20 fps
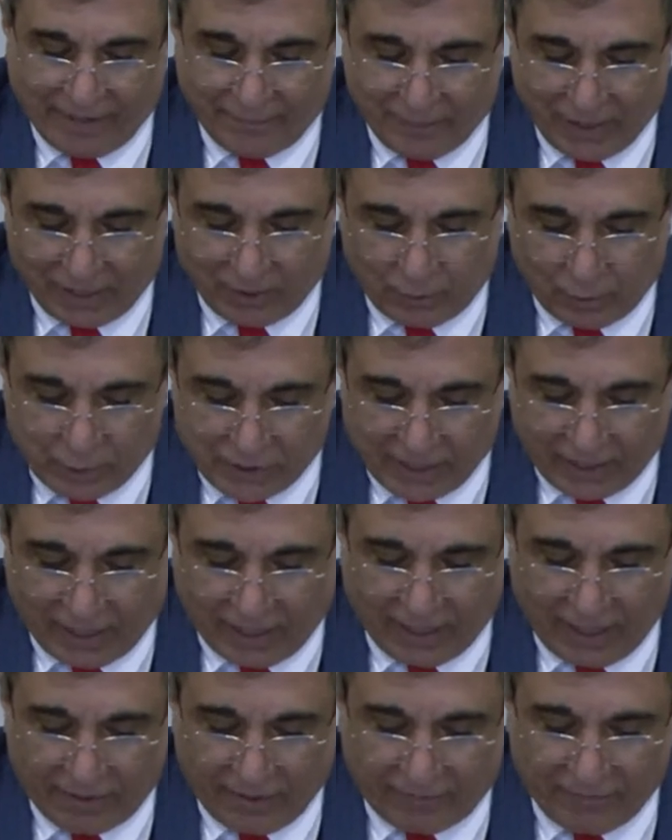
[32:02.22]
have been using
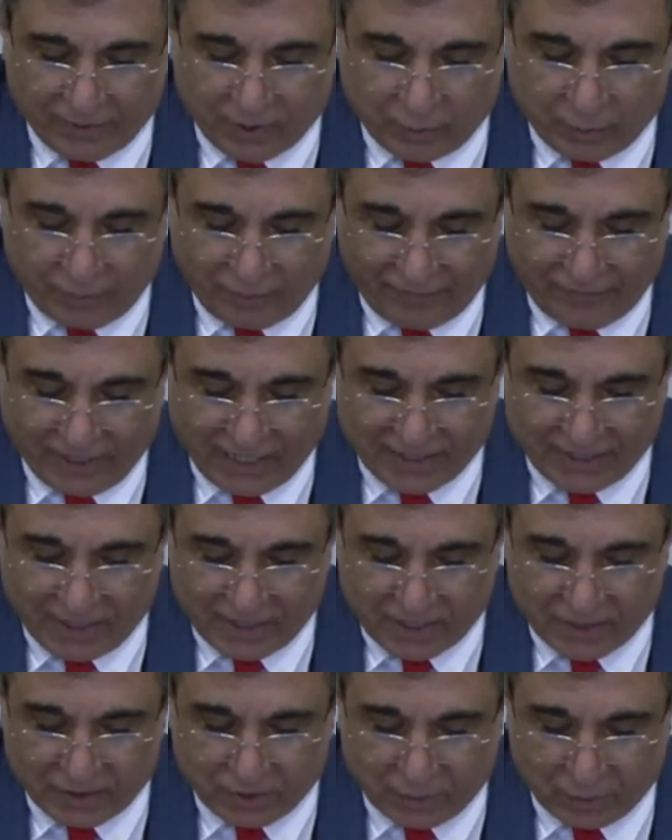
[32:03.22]
another two
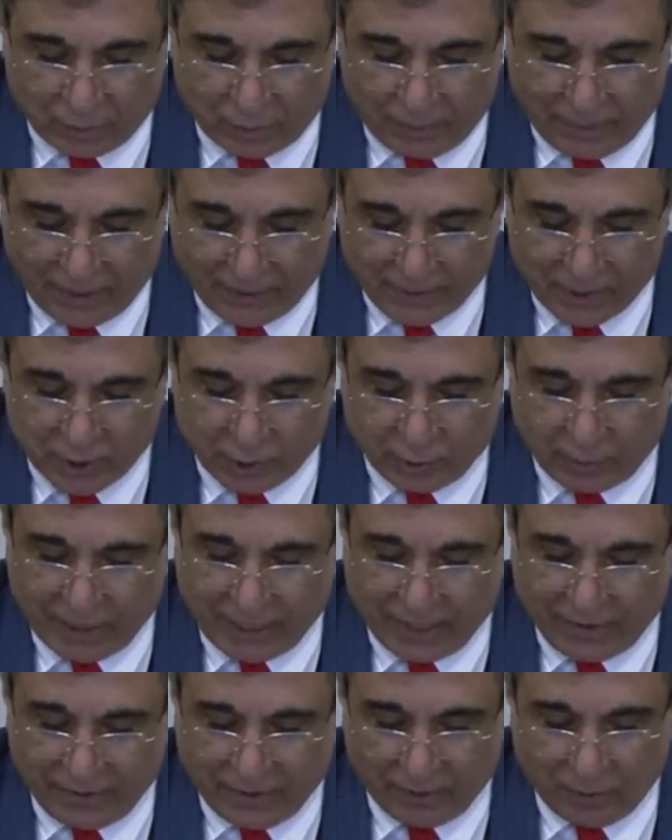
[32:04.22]
verses to
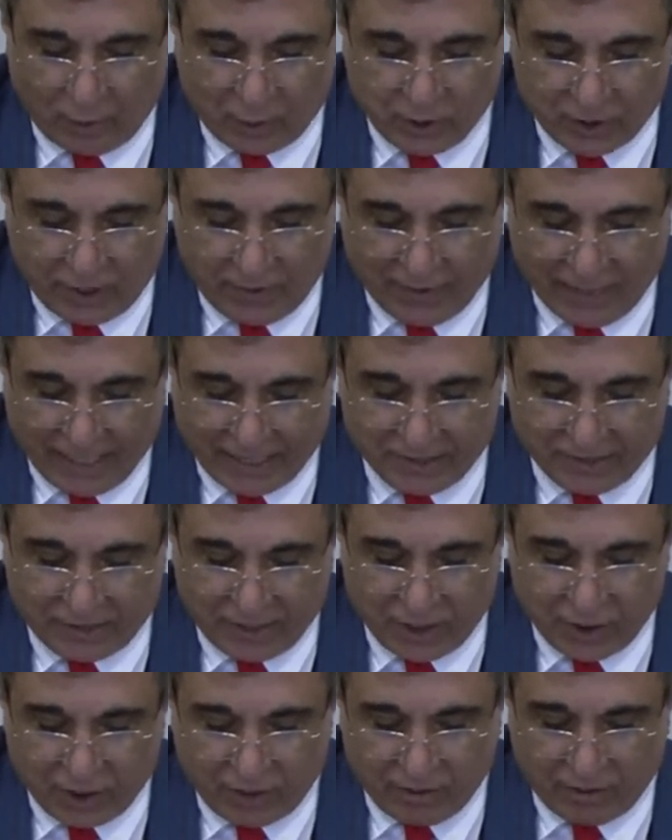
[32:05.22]
perpetuate the notion that
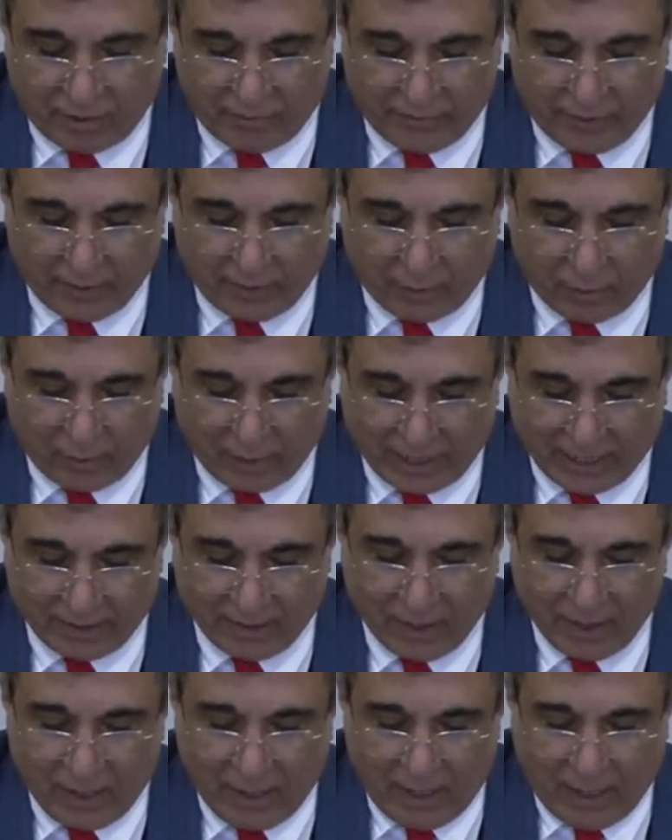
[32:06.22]
teachings of the
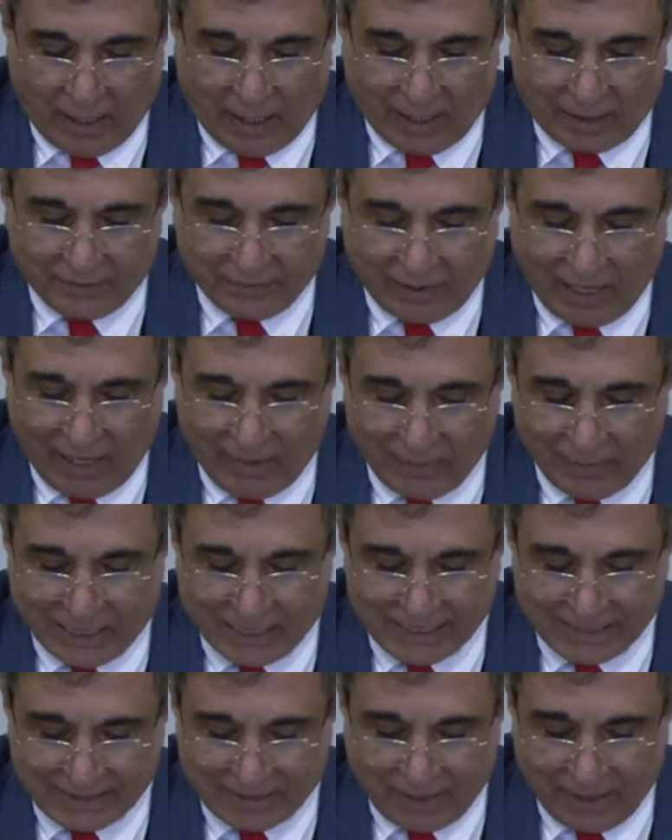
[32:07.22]
Quran are
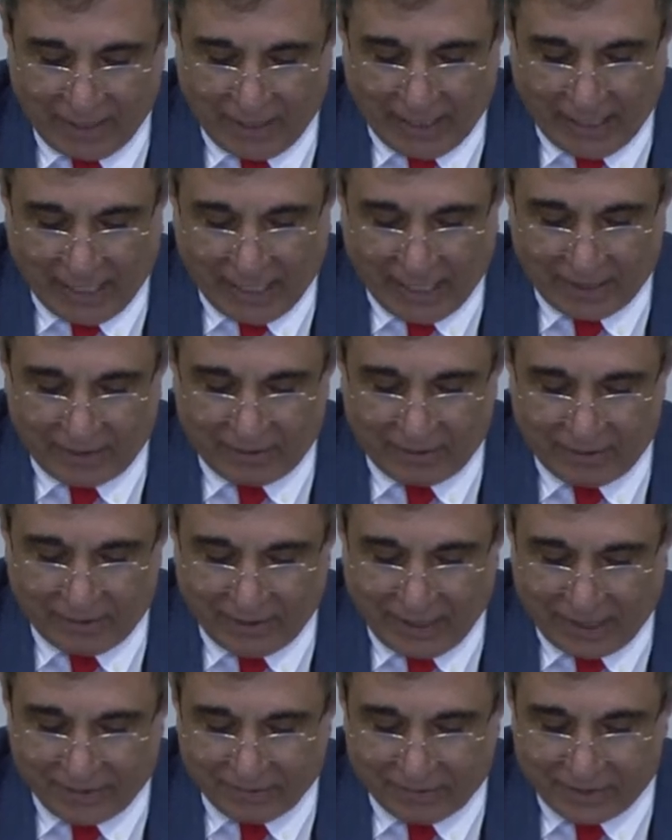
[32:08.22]
timeless and
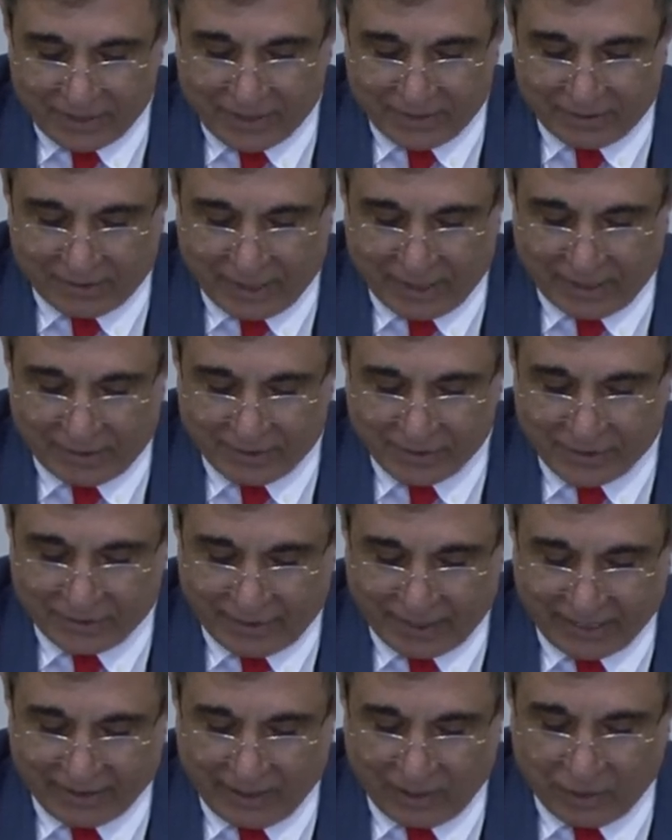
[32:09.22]
not res uh,
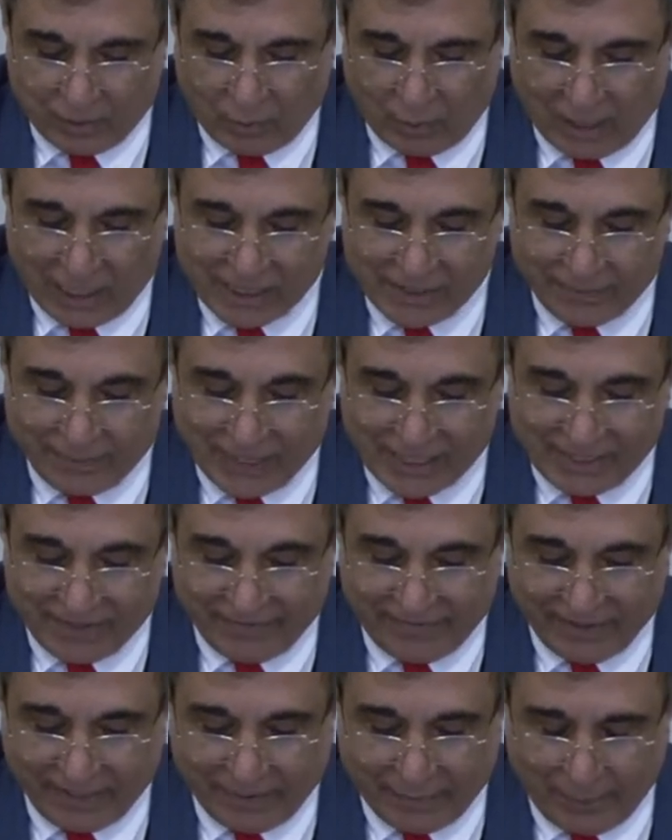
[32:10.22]
restricted to a
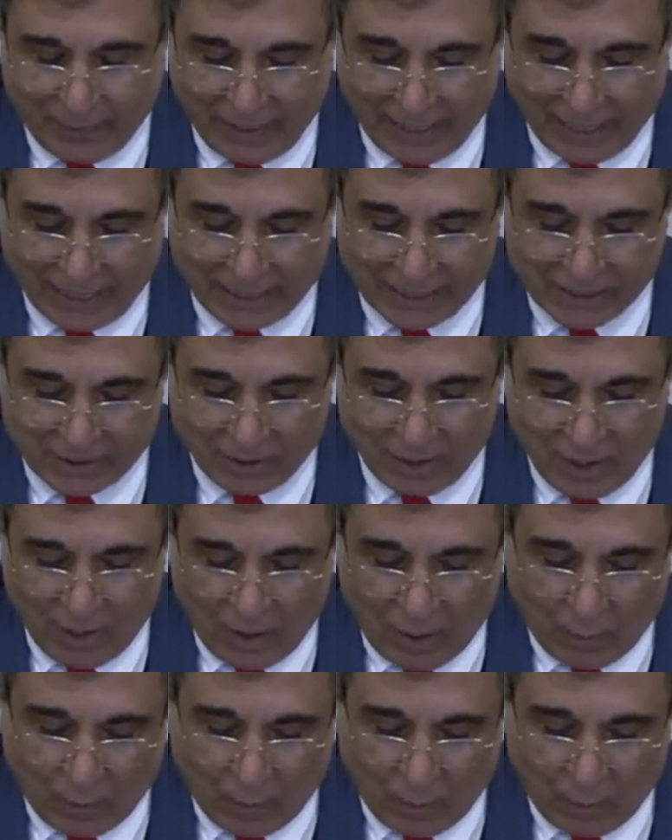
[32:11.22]
specific place.